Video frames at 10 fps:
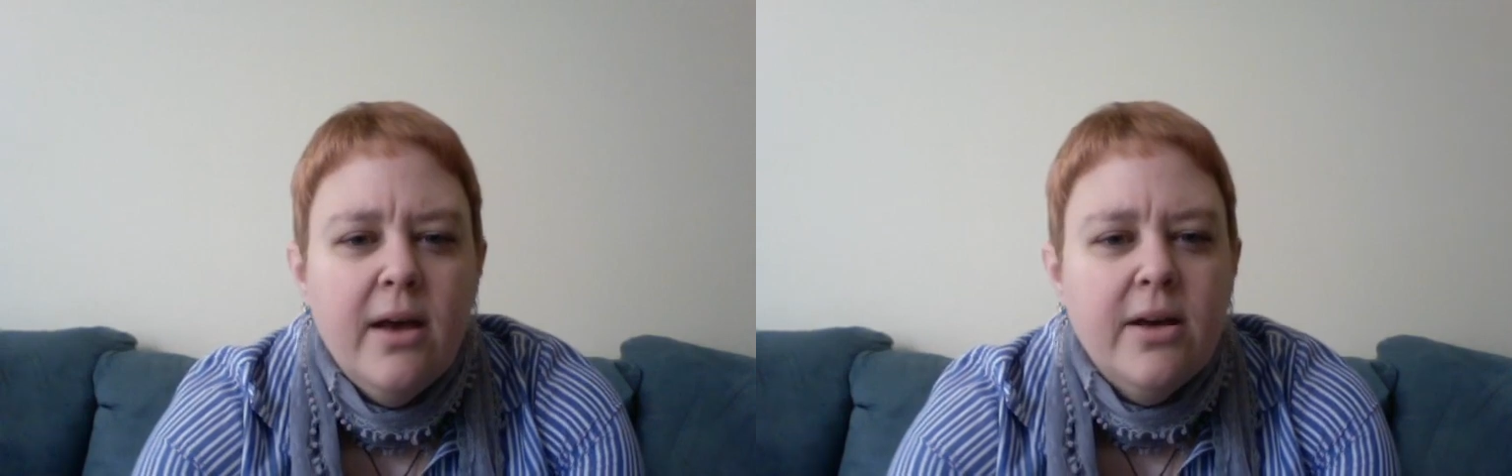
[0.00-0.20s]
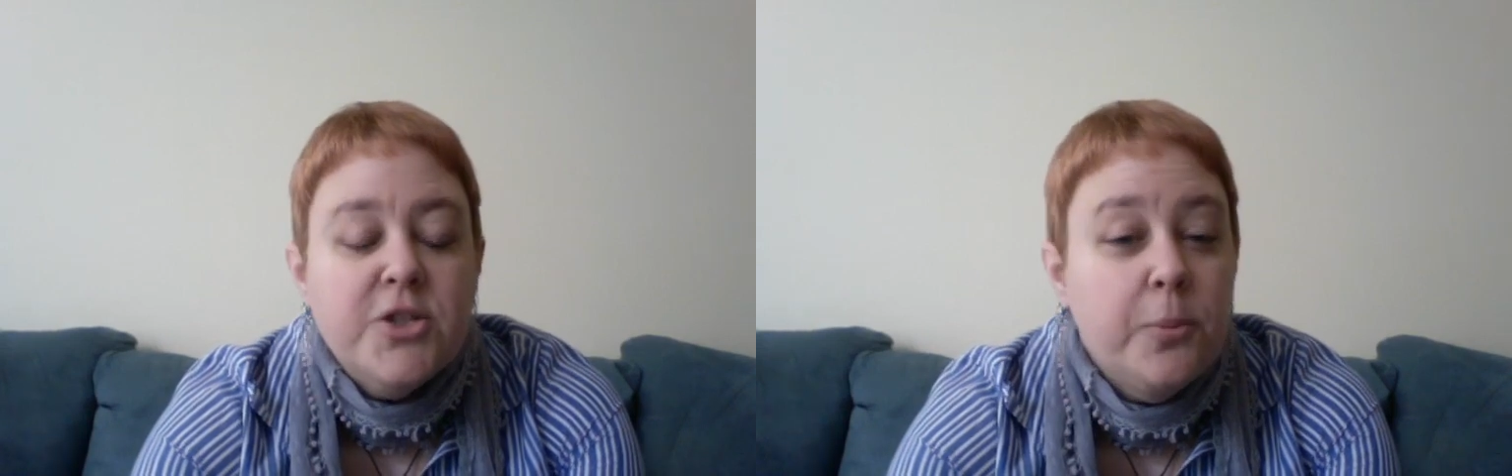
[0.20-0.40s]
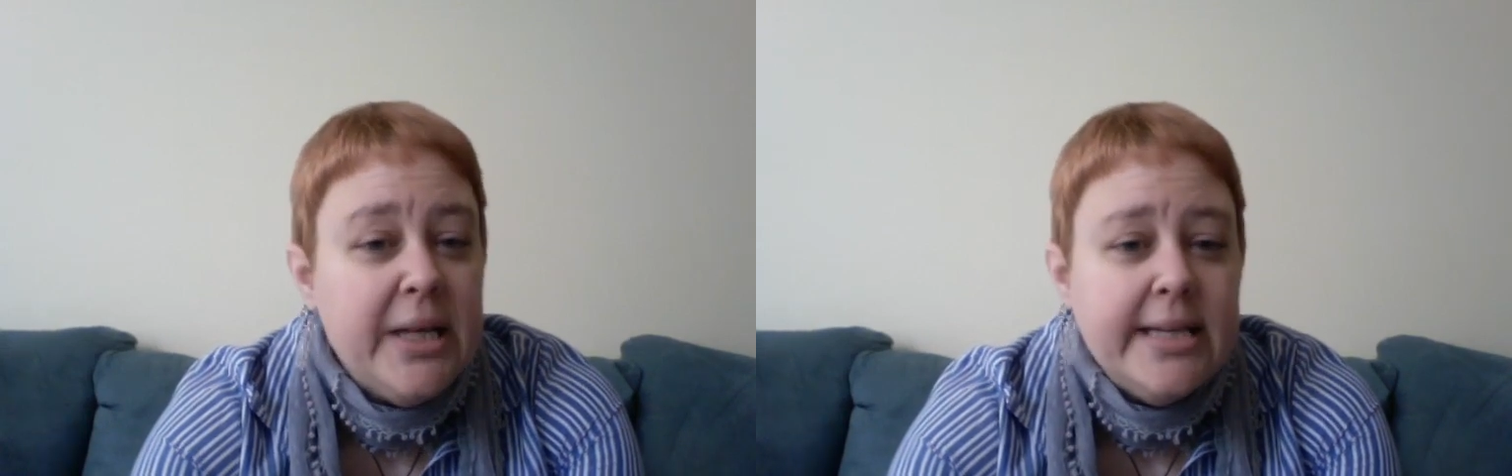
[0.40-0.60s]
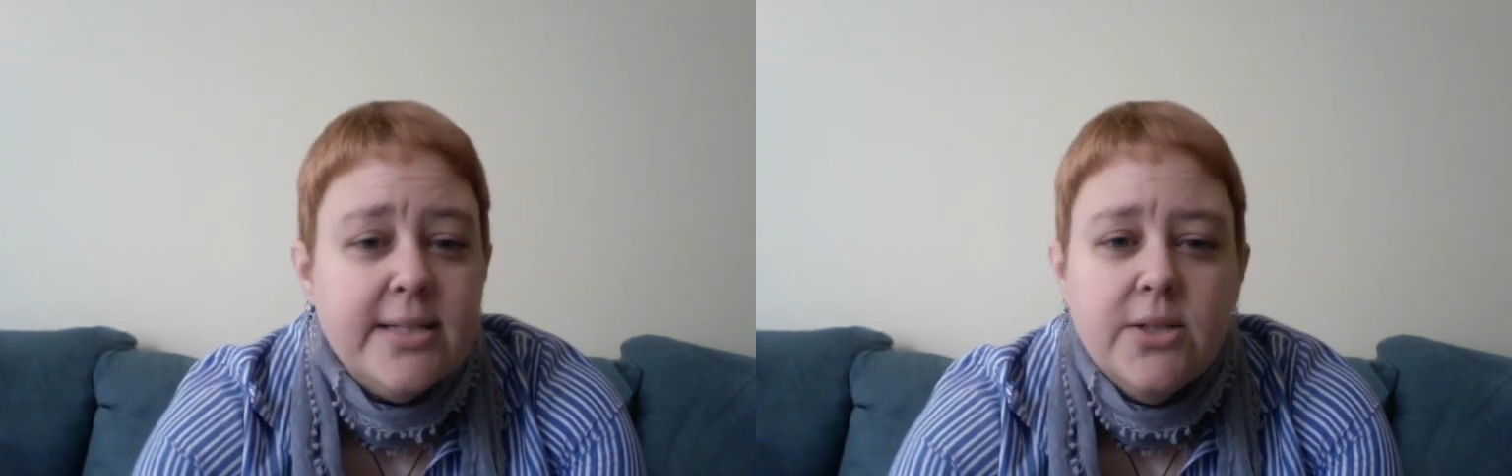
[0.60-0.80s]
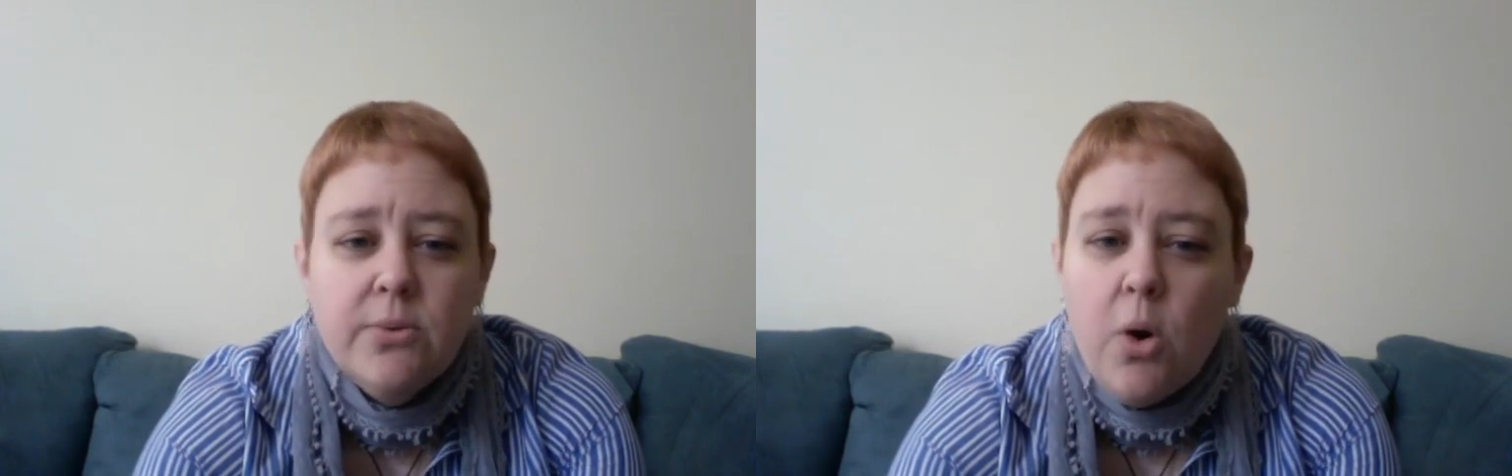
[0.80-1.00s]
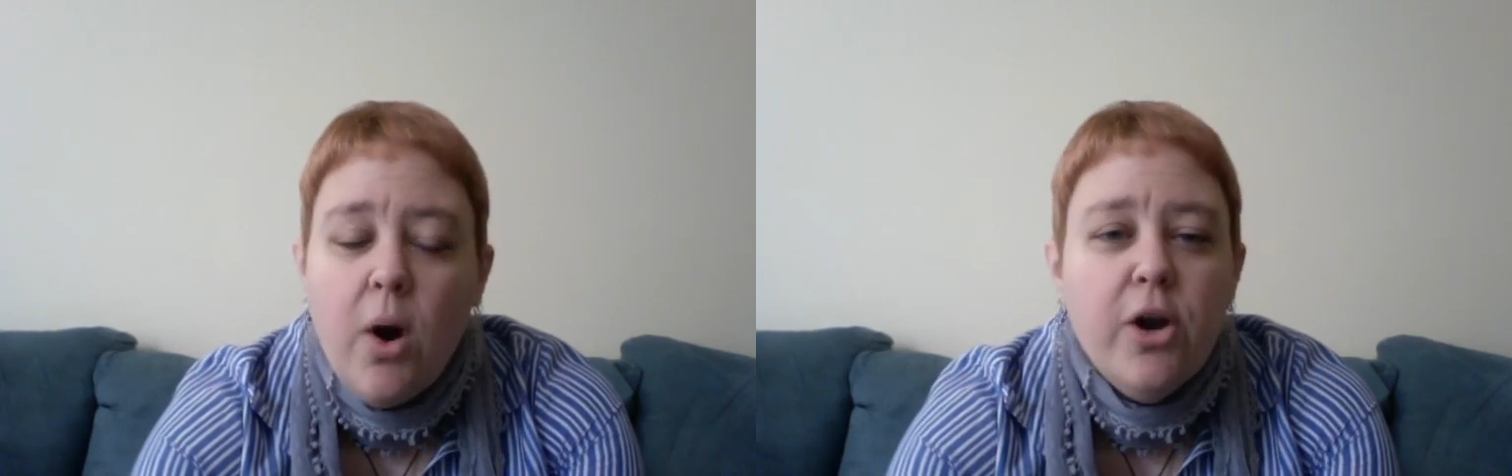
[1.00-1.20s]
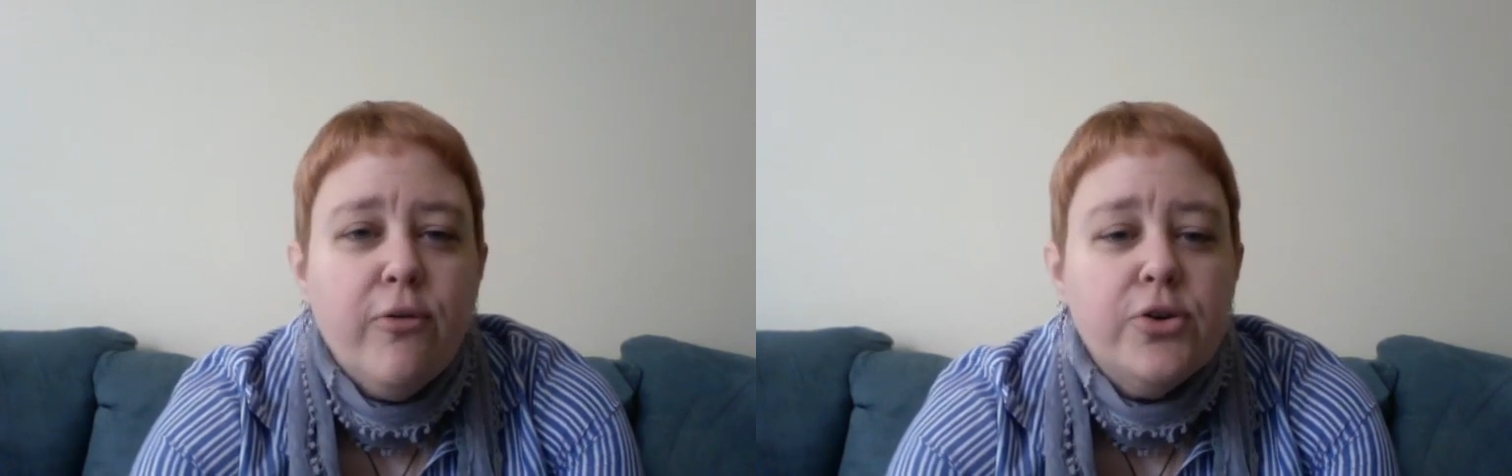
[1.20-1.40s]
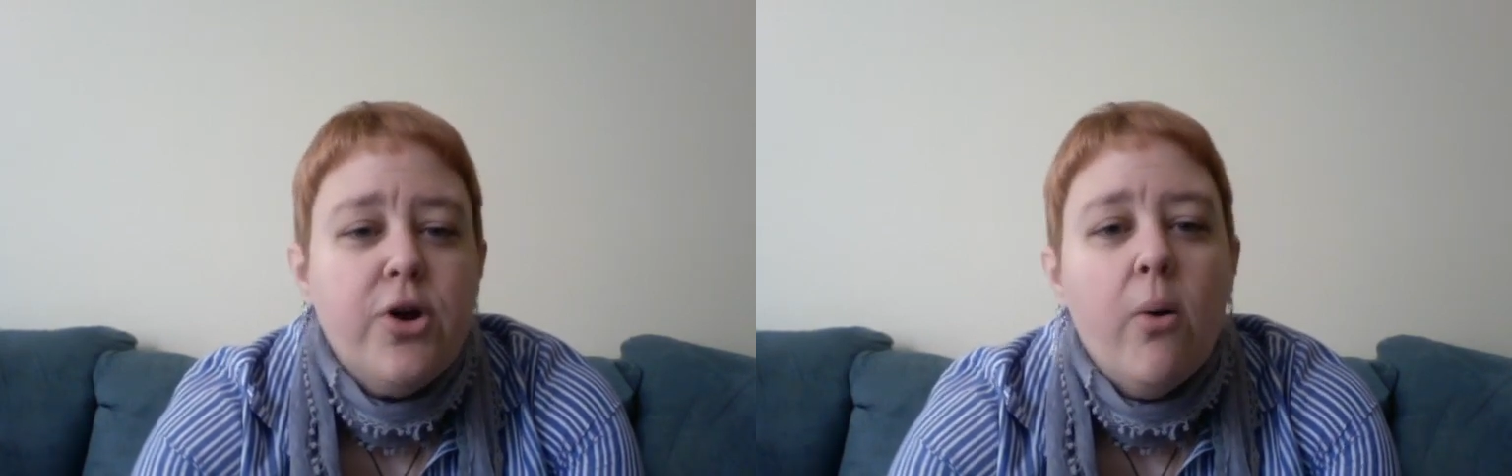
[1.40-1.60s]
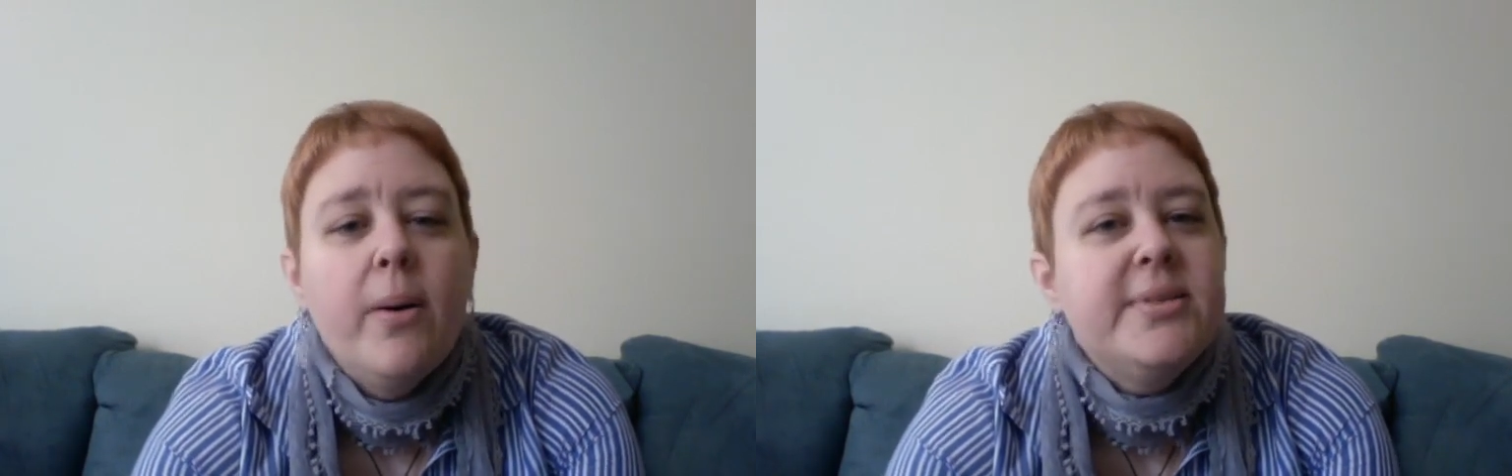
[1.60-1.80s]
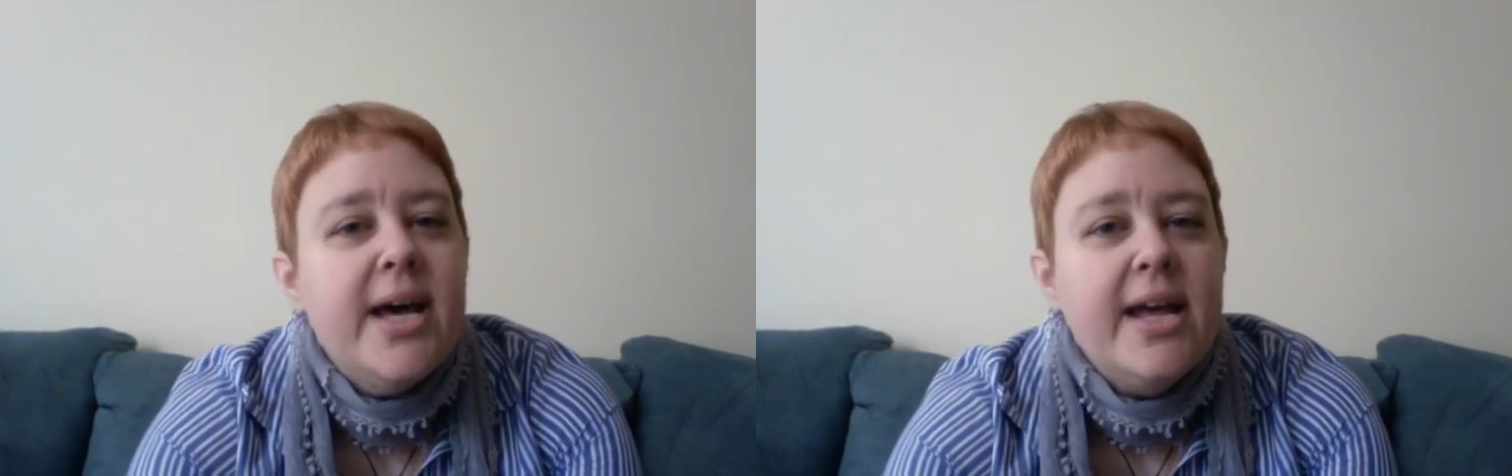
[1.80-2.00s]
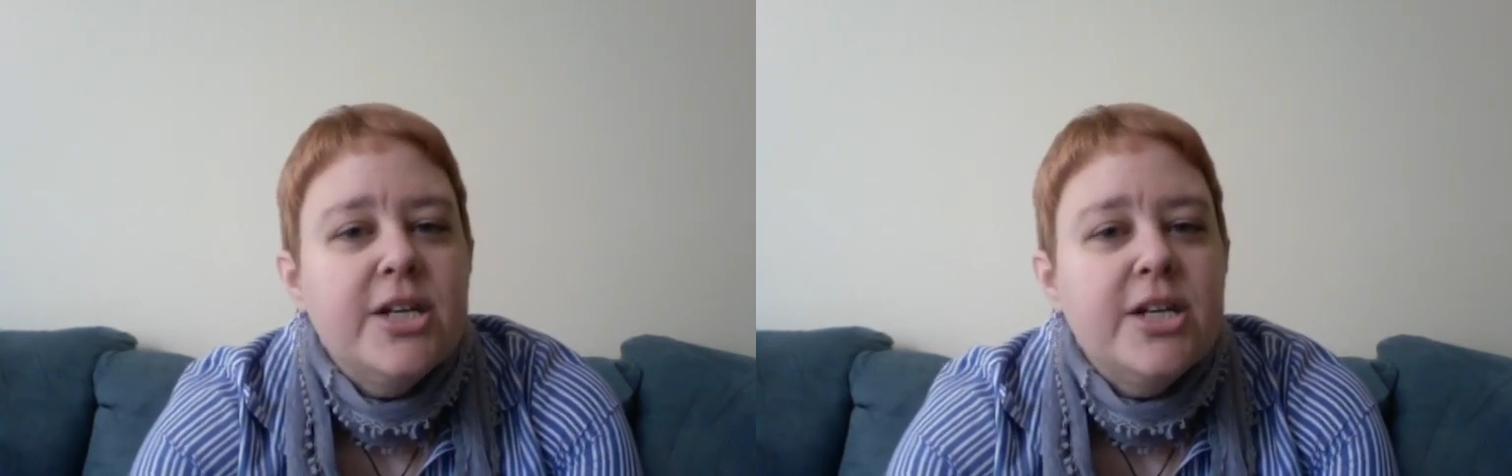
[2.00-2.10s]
So please, go on over to our website